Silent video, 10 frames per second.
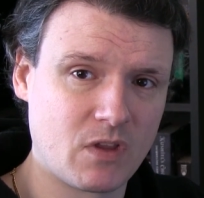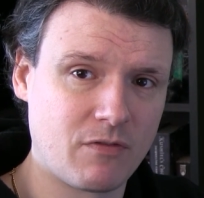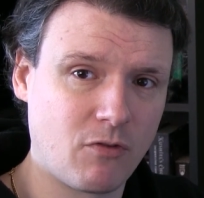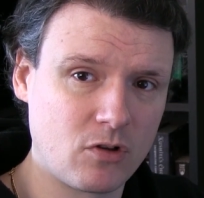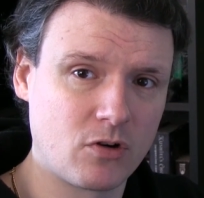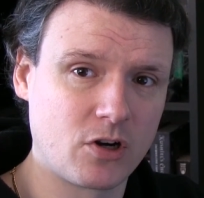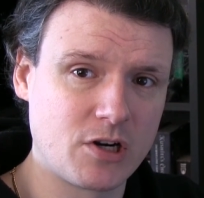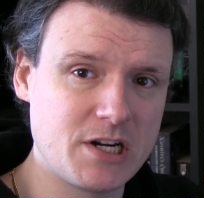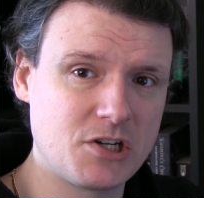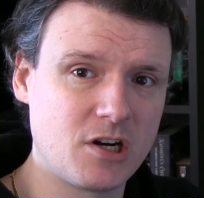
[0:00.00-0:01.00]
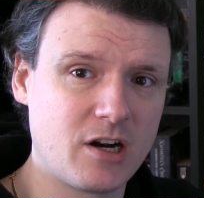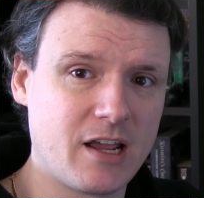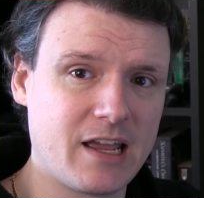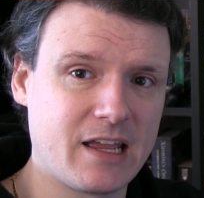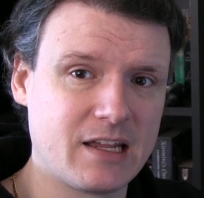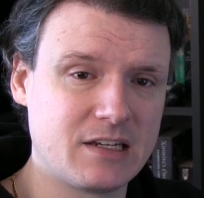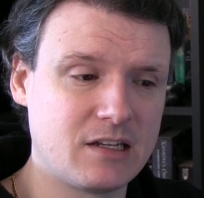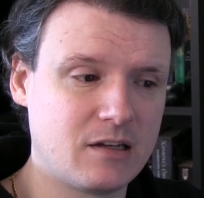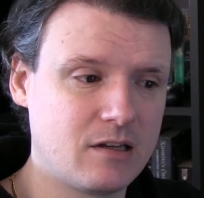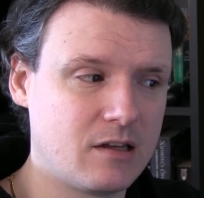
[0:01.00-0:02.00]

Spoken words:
Forlorn Creature, and